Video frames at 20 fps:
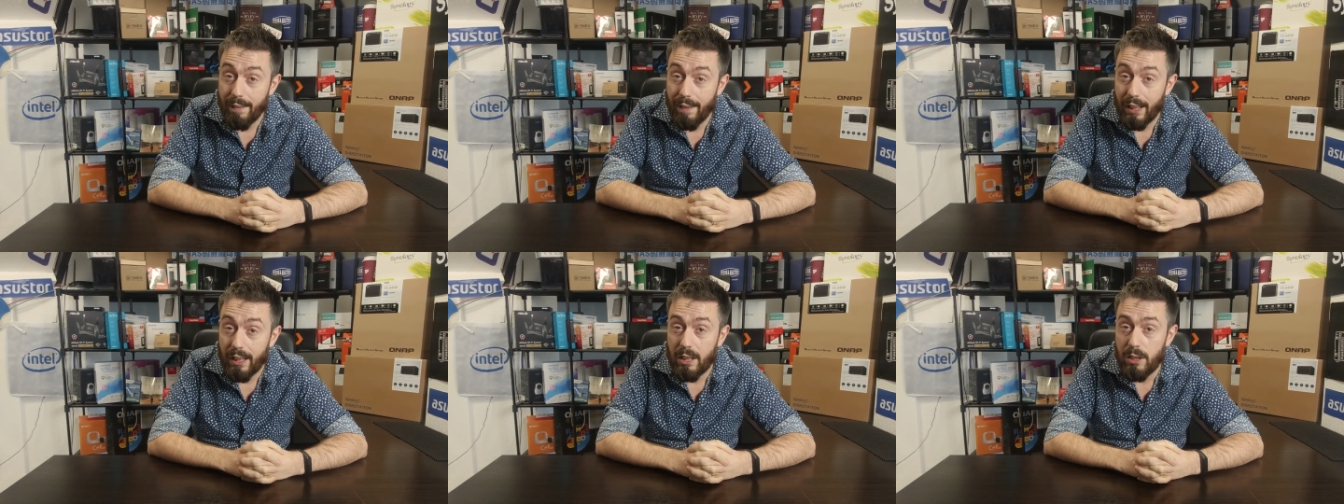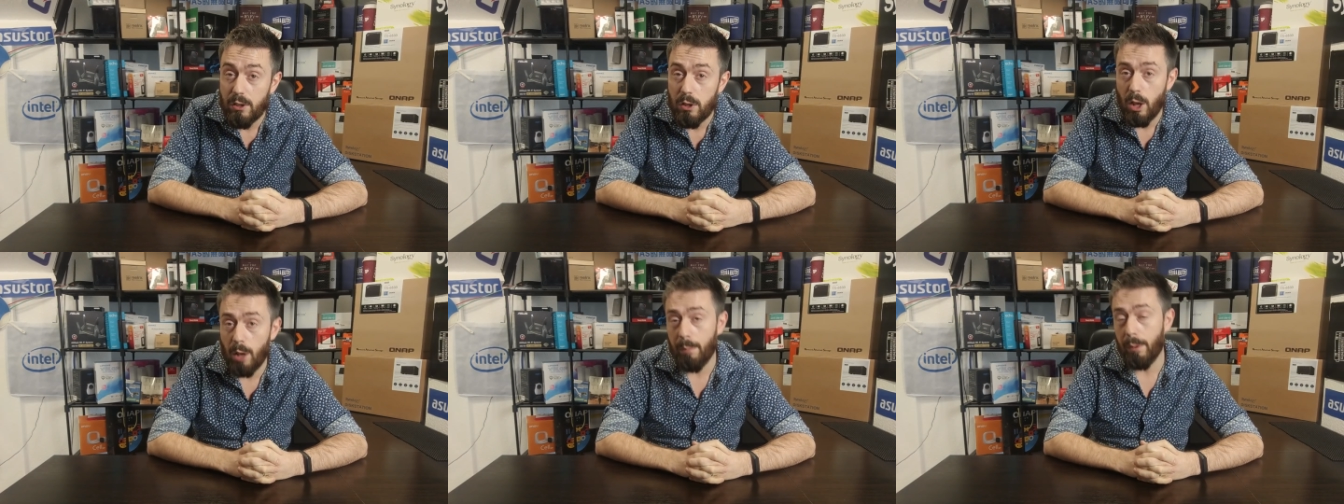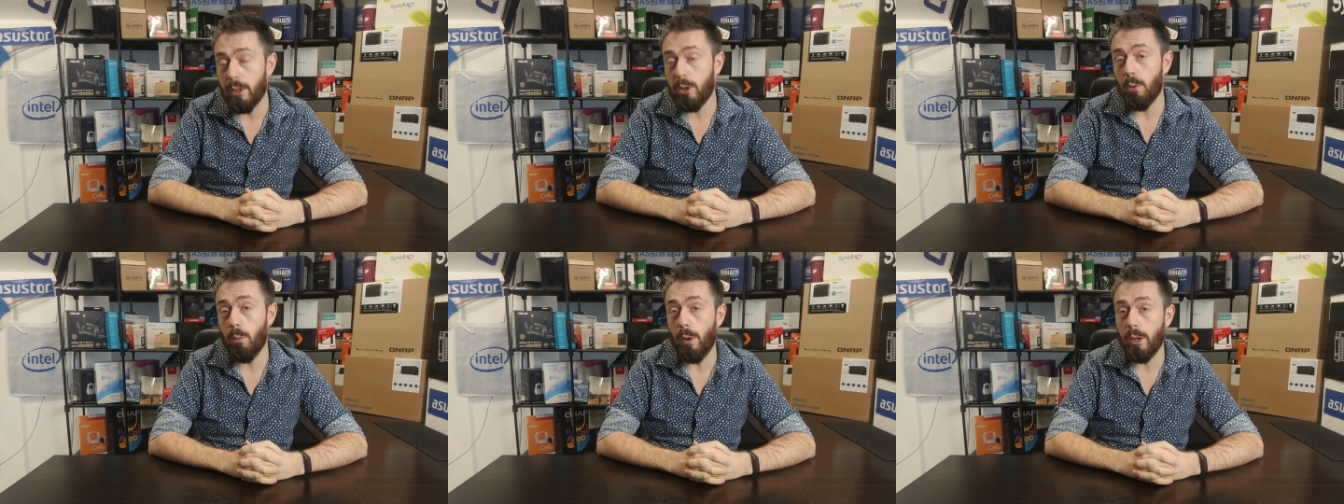Thank you so
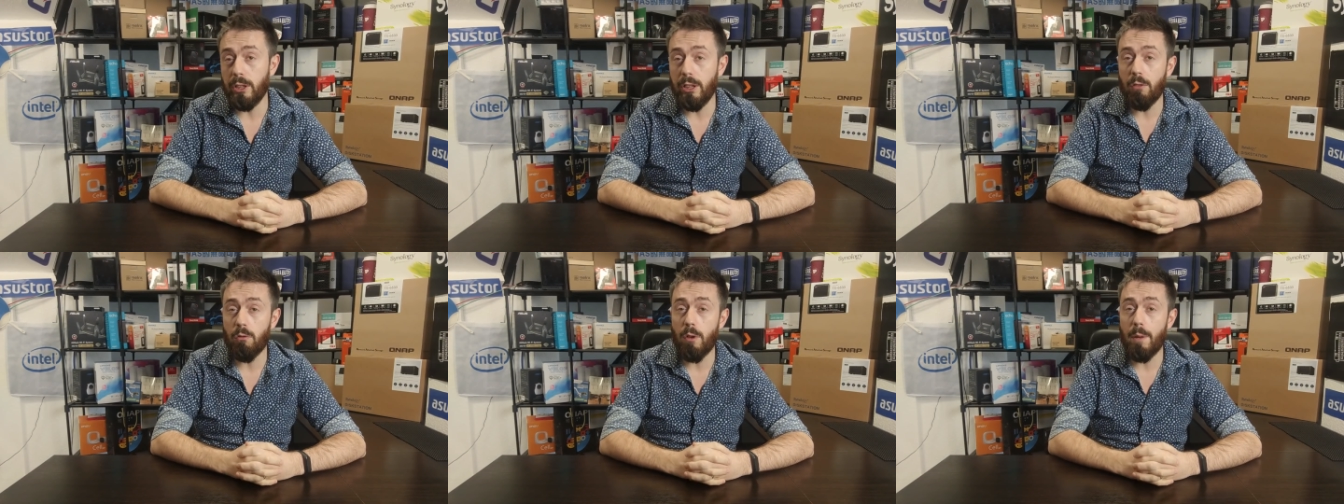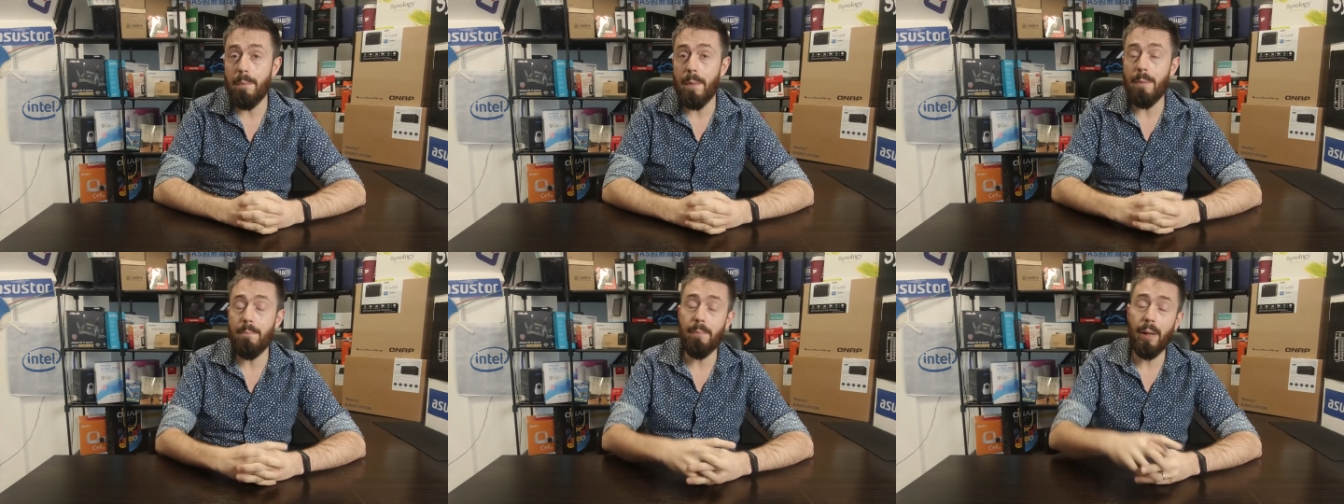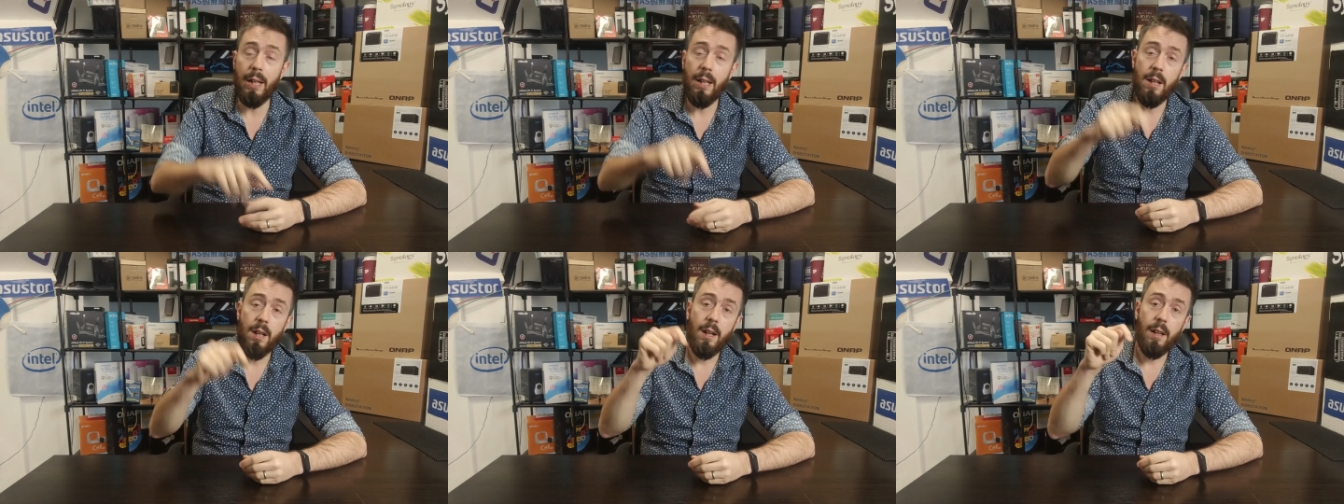much for watching.
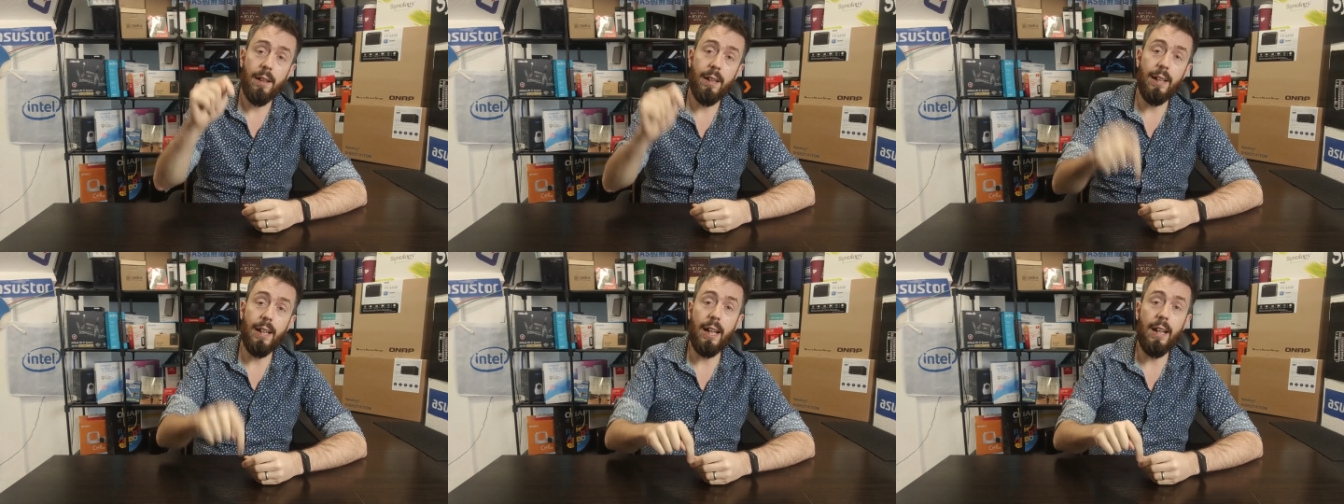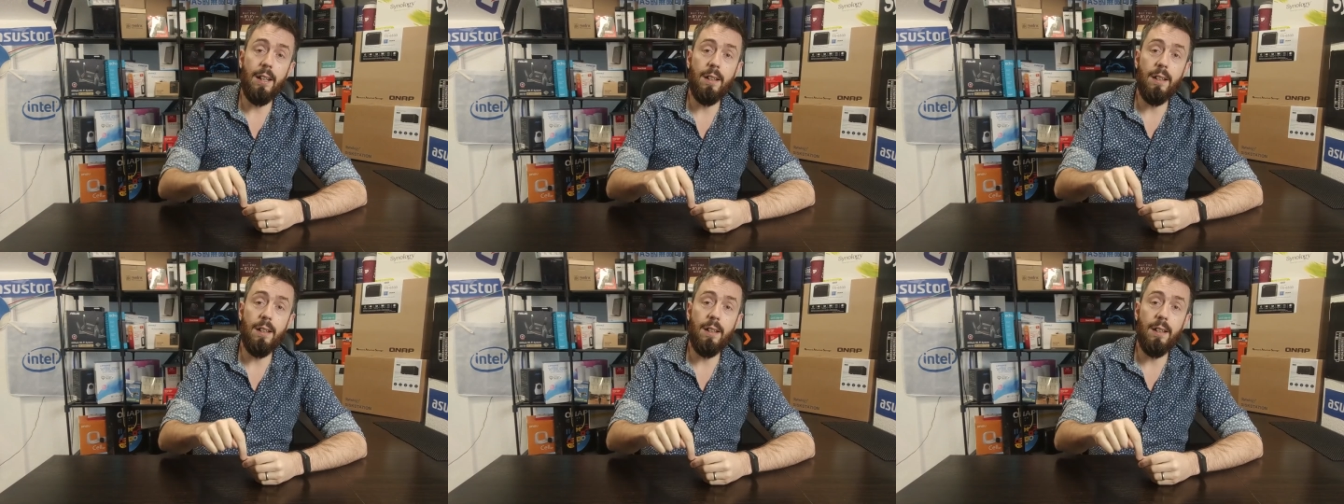Remember that